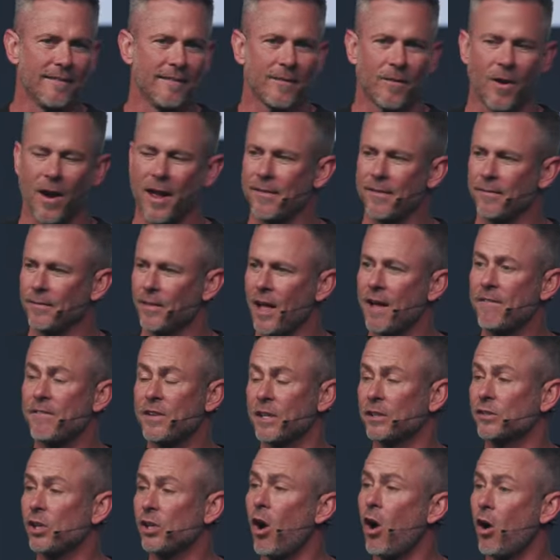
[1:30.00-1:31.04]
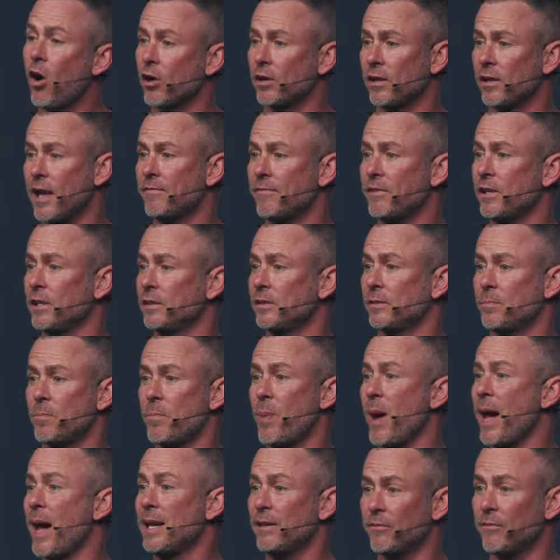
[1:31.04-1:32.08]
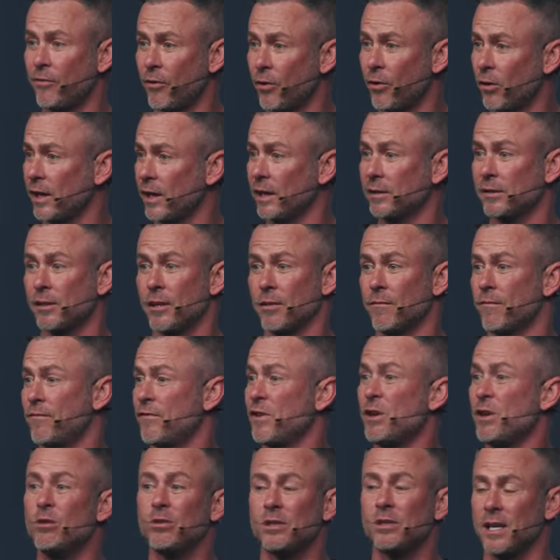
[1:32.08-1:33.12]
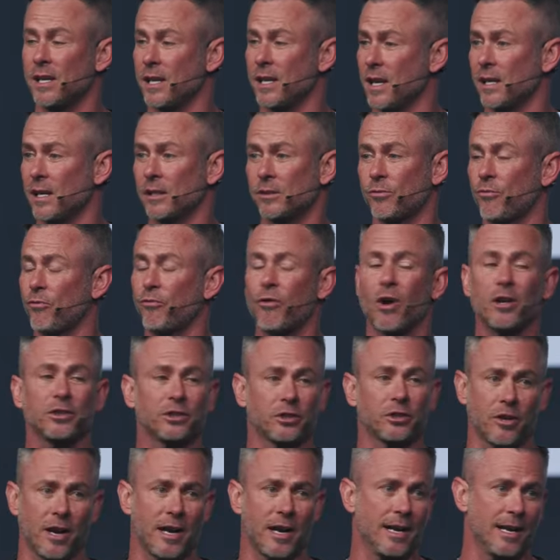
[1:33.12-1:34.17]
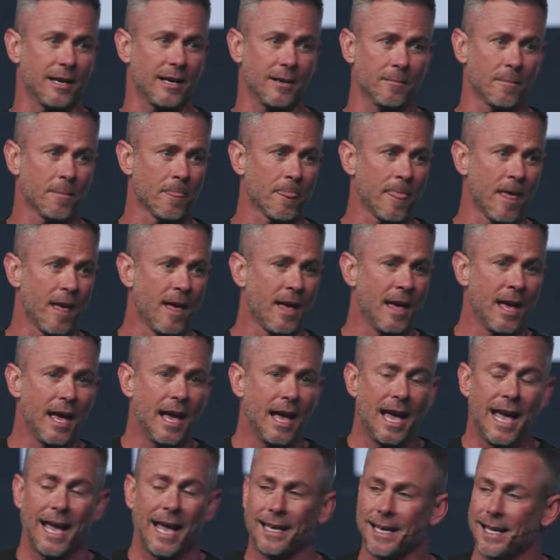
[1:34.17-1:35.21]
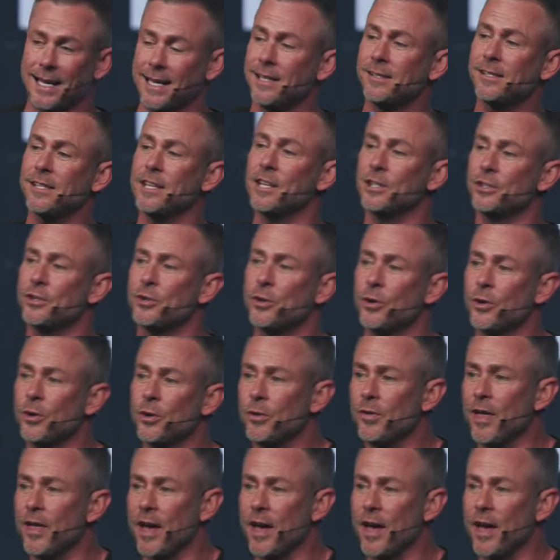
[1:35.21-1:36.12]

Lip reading: right? Life gets hard, life gets painful, it gets confusing, it gets frustrating. And isn't it true